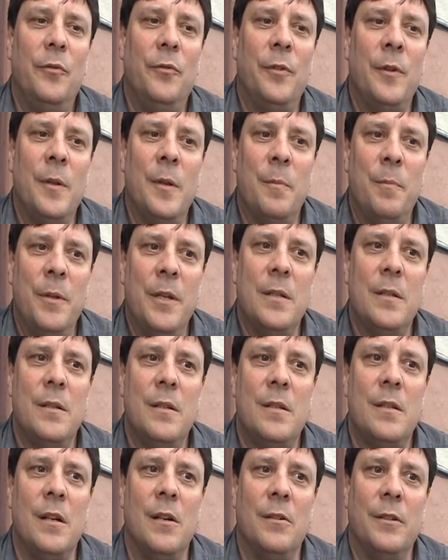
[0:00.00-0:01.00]
for the
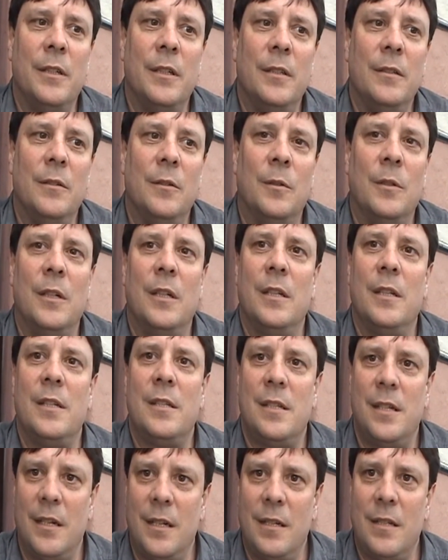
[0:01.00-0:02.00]
business owner or the
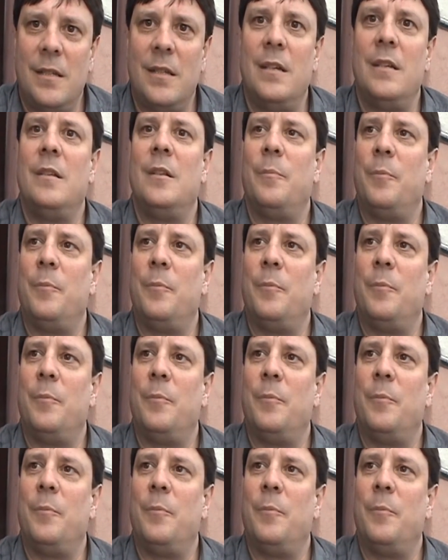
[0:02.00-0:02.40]
citizen,